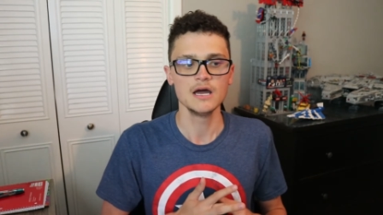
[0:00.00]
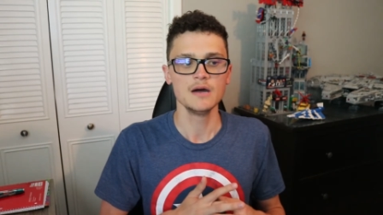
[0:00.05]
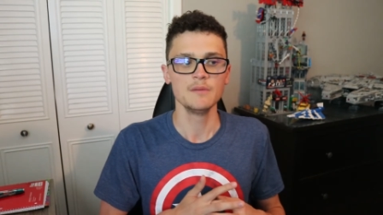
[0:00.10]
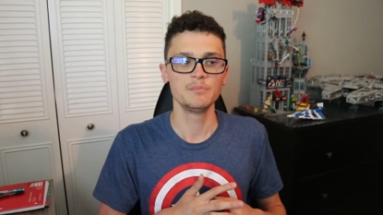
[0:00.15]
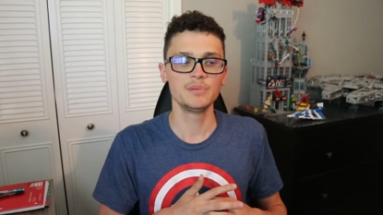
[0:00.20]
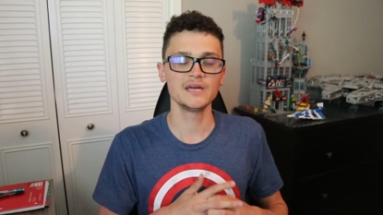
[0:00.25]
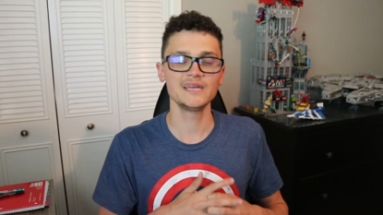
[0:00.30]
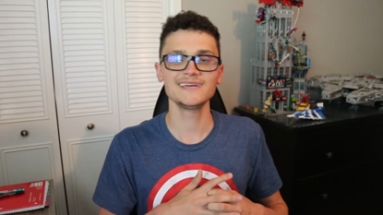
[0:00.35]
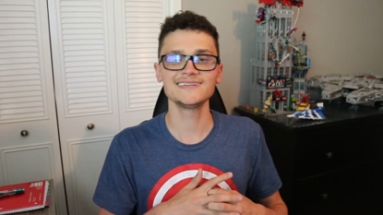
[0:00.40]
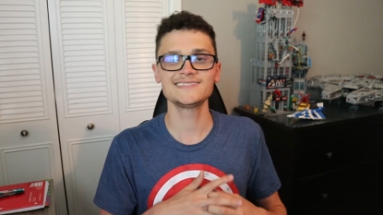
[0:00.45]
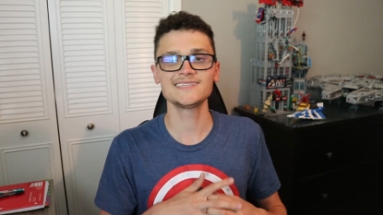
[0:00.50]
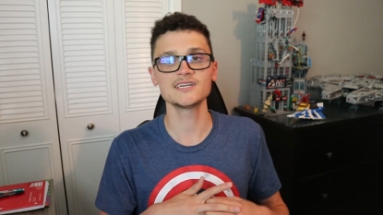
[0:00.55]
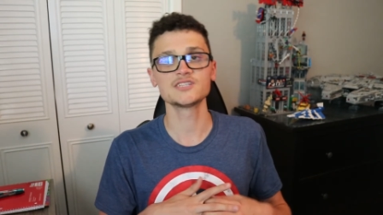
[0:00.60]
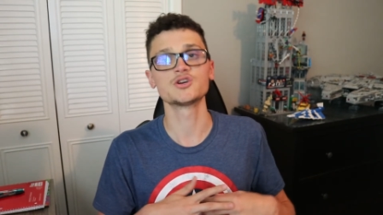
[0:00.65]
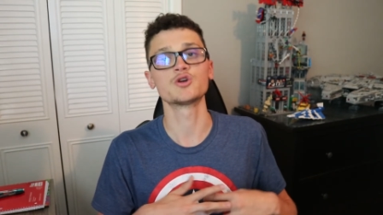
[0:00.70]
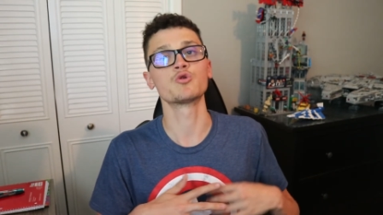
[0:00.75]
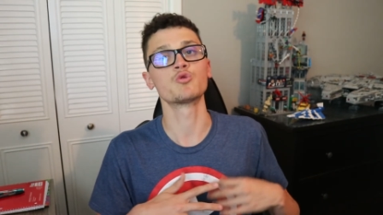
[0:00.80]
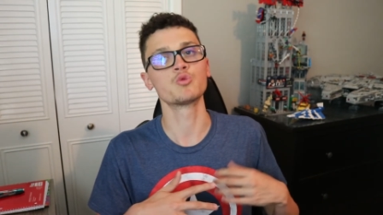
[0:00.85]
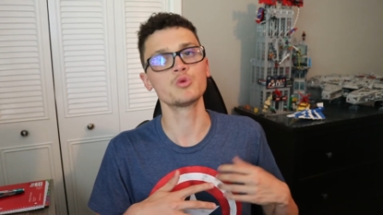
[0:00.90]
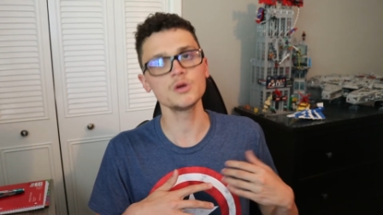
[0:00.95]
but it does
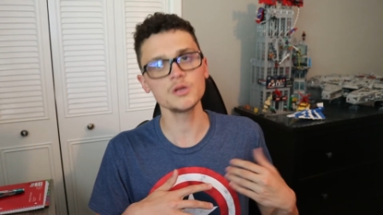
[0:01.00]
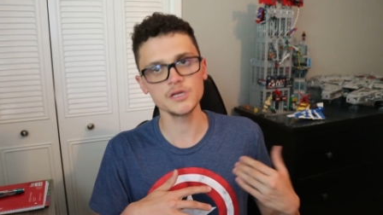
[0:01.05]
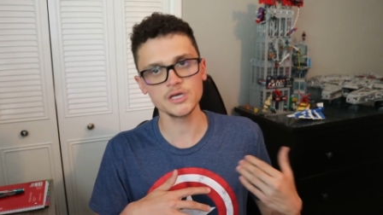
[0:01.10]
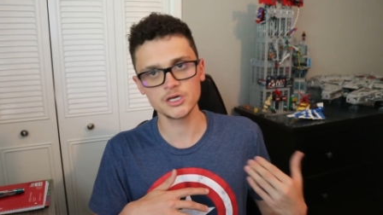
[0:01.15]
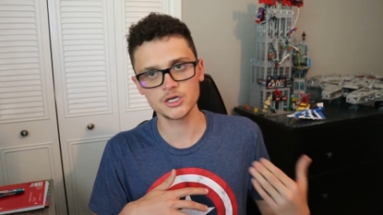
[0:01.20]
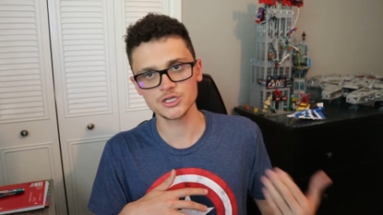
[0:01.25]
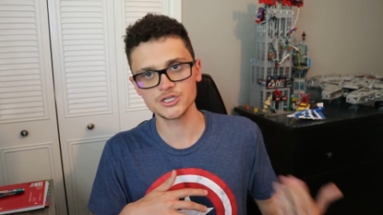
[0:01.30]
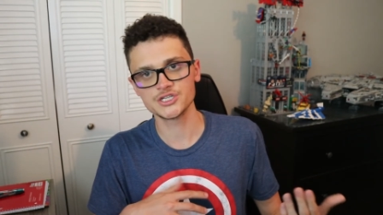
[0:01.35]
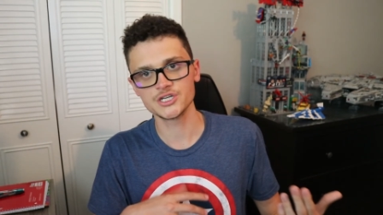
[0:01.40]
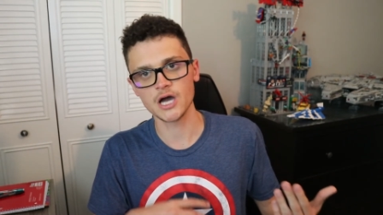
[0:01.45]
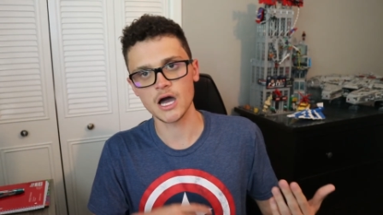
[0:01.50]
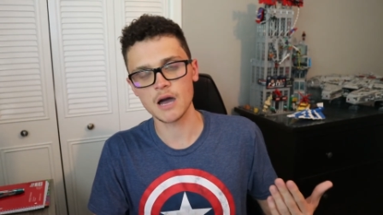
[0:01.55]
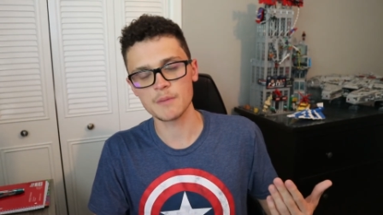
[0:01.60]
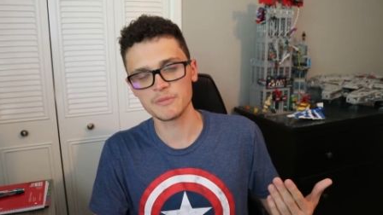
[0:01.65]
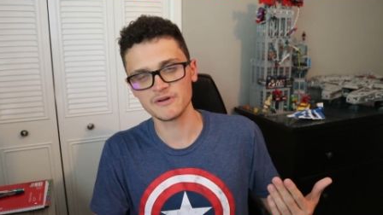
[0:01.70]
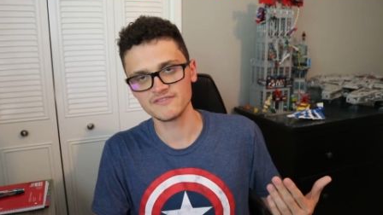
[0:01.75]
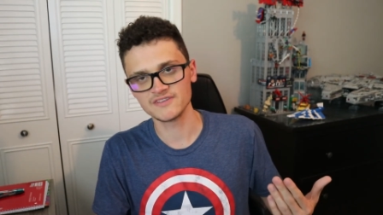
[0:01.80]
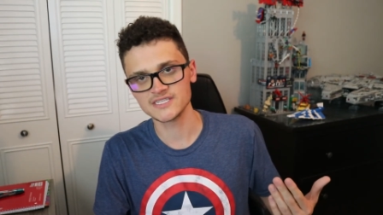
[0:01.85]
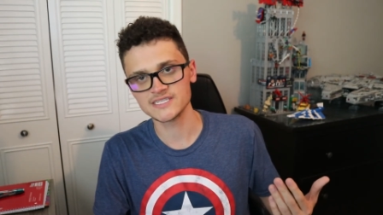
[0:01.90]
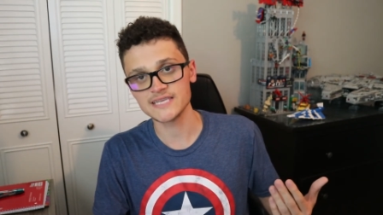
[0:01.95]
a really good job
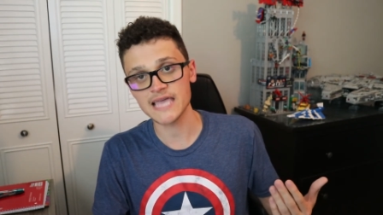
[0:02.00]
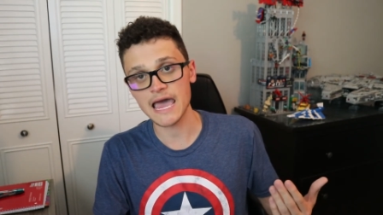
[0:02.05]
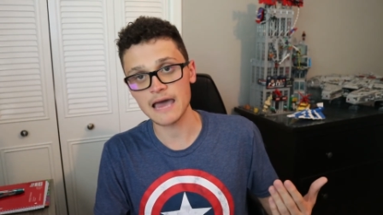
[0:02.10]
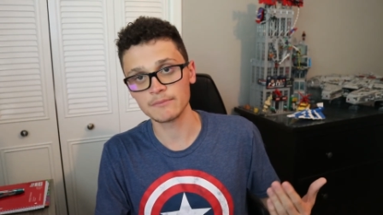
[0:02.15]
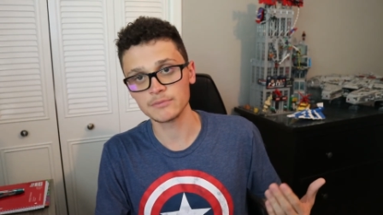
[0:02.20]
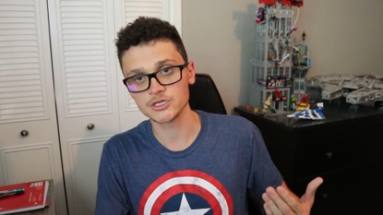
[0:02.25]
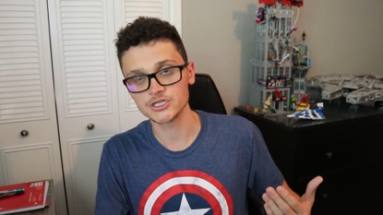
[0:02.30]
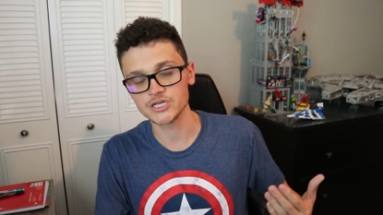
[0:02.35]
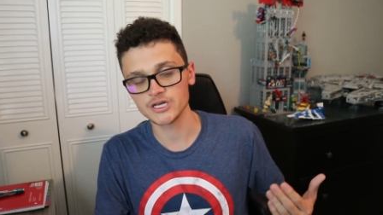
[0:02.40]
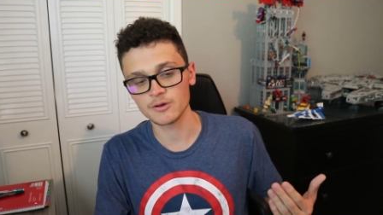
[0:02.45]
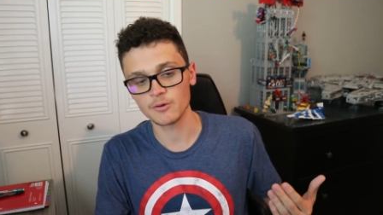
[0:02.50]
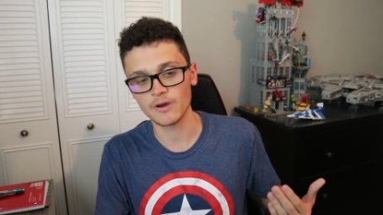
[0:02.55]
of establishing